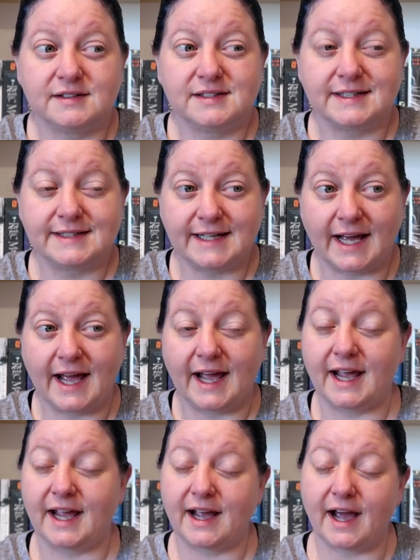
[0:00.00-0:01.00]

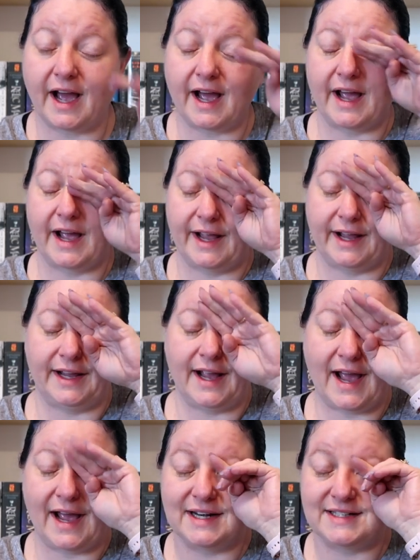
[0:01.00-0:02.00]
Today I
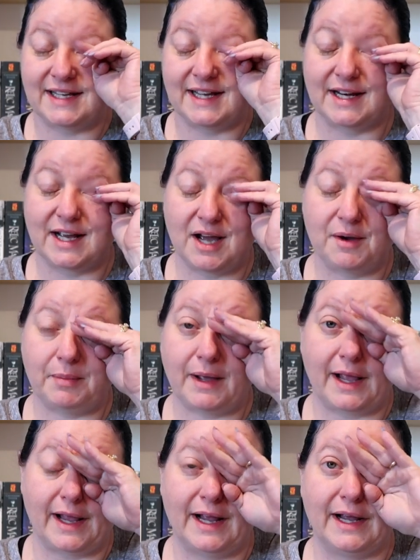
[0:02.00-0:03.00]
had to get up
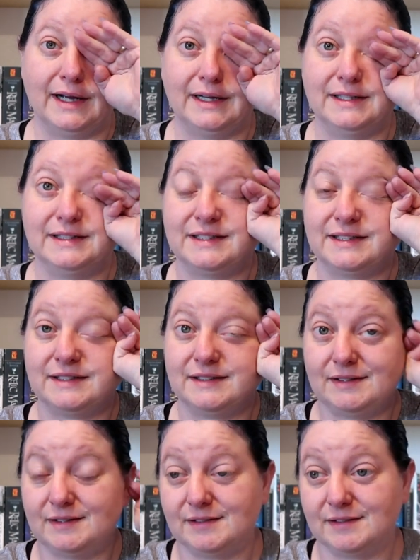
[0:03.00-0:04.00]
and
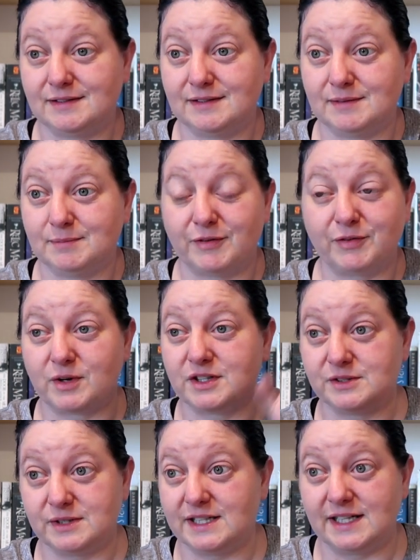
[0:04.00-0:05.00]
before
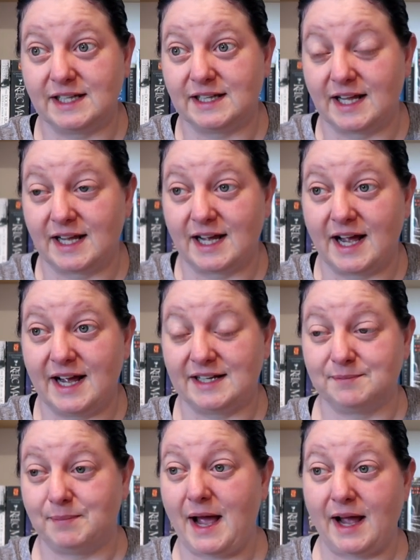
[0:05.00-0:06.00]
doing anything I had
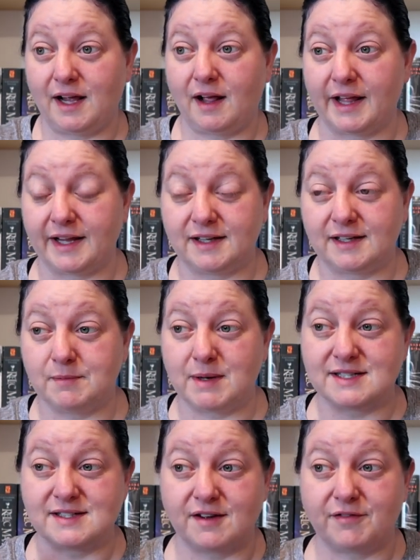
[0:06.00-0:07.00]
to pack like get
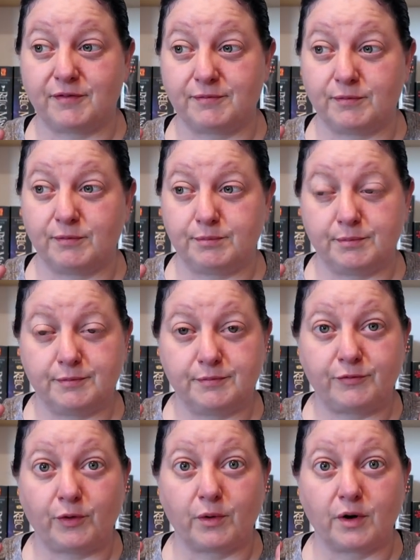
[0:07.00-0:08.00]
my stuff
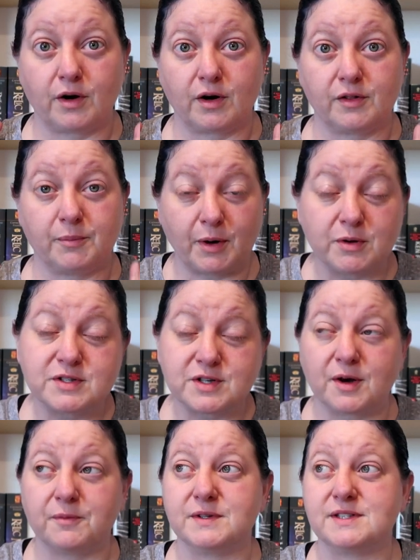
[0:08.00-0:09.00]
for the post
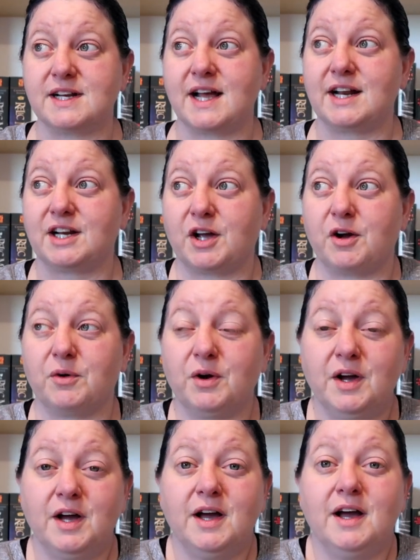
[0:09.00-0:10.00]
office and I had to go
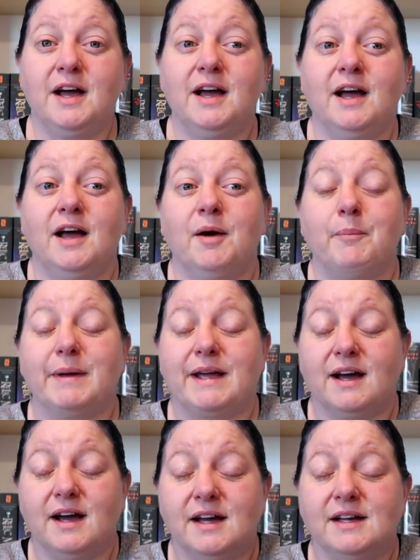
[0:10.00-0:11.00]

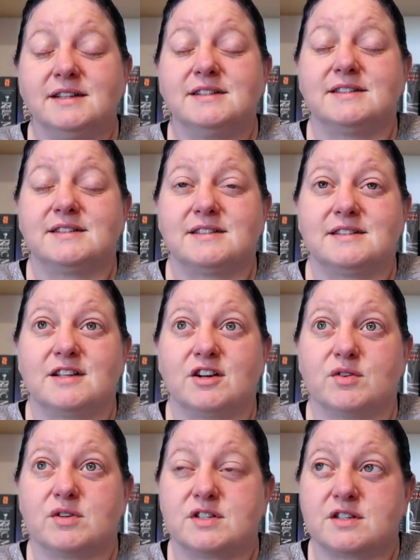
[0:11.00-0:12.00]
because
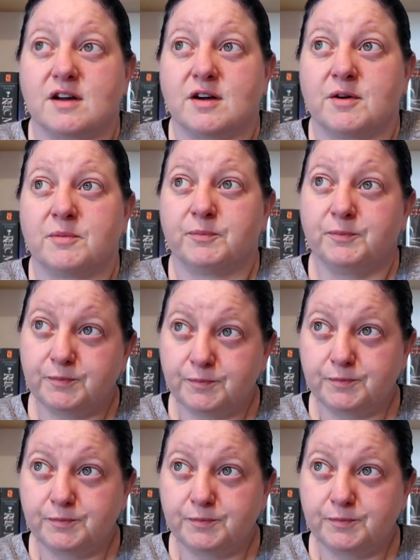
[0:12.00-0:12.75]
there's um